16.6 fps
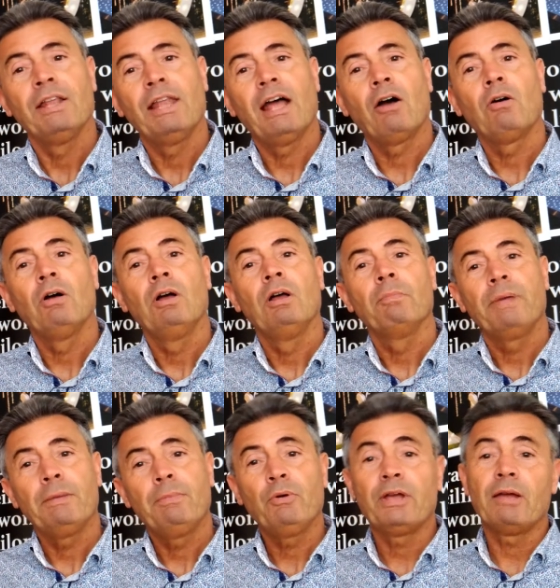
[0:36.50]
Now,
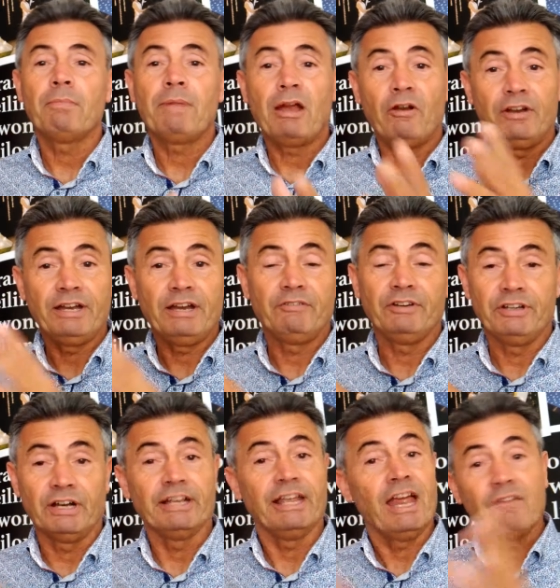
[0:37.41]
people get married
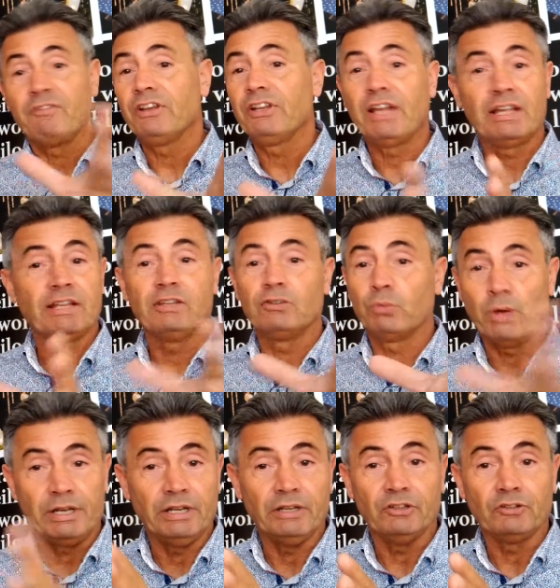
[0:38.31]
every day. Every day there's
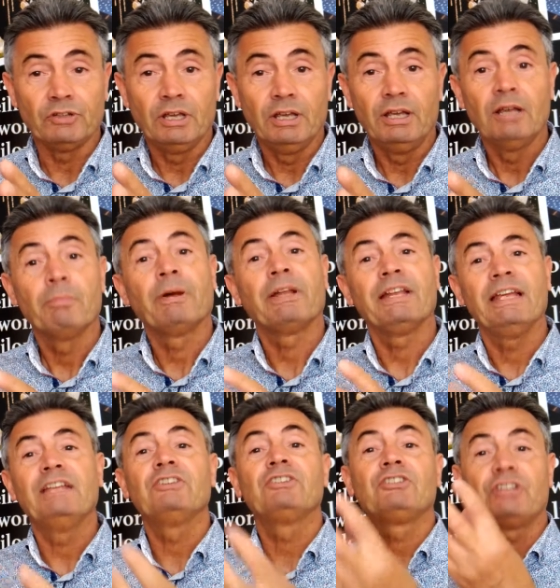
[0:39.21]
weddings, but
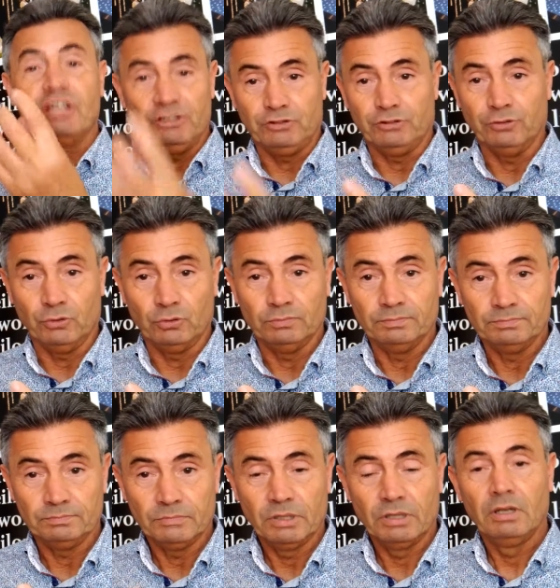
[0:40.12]
it is seasonal.
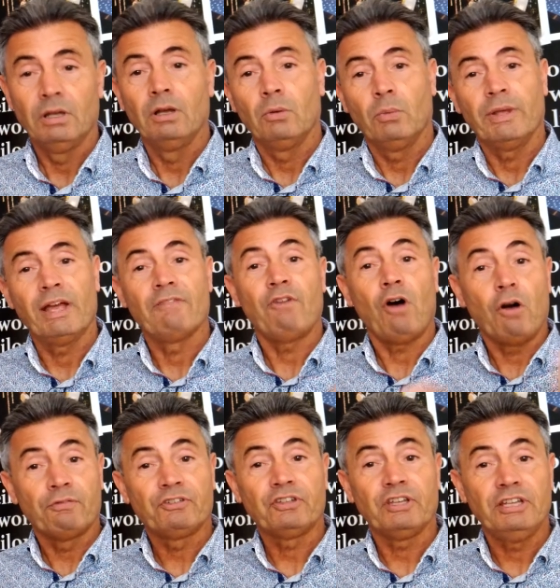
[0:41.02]
We have
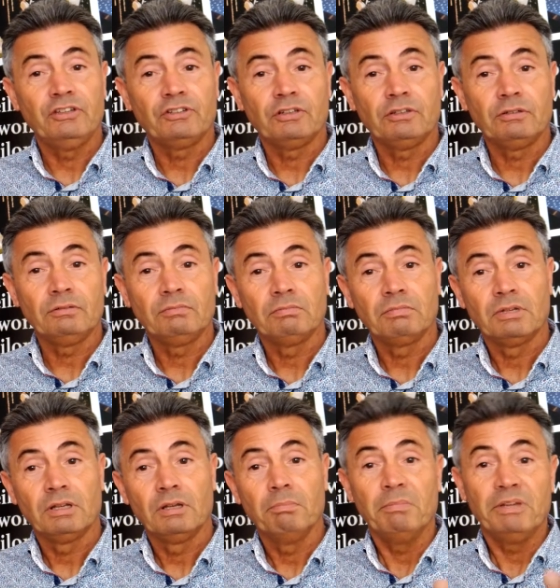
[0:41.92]
off-season,
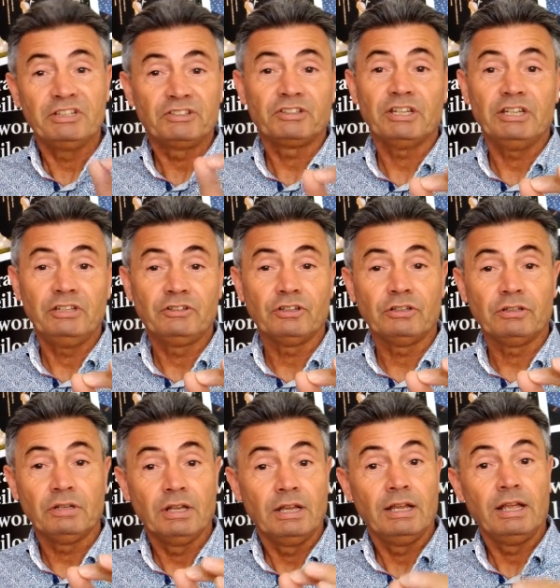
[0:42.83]

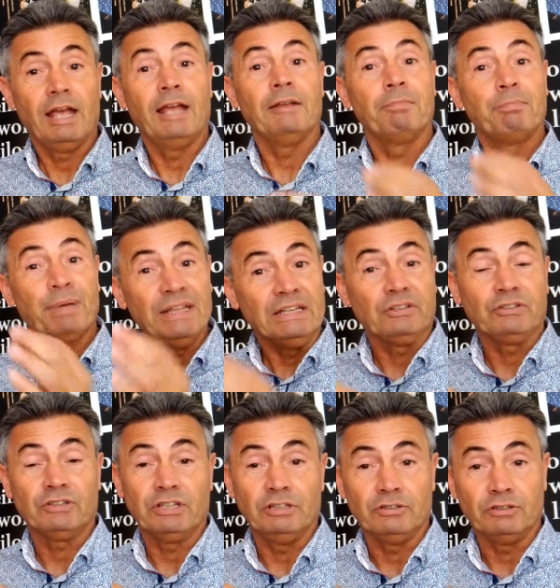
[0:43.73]
mid-season and
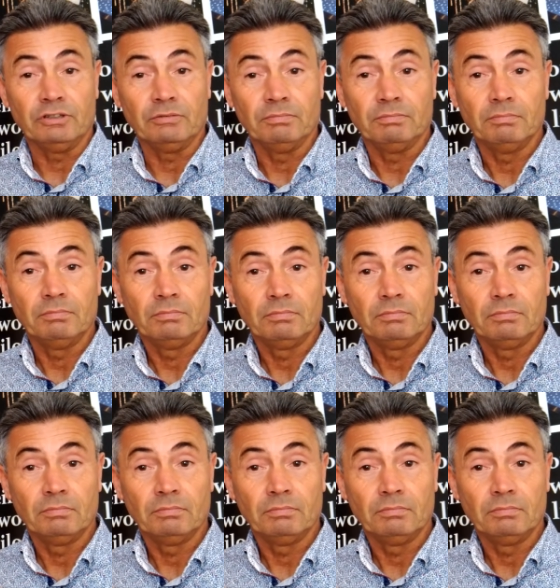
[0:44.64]
peak season.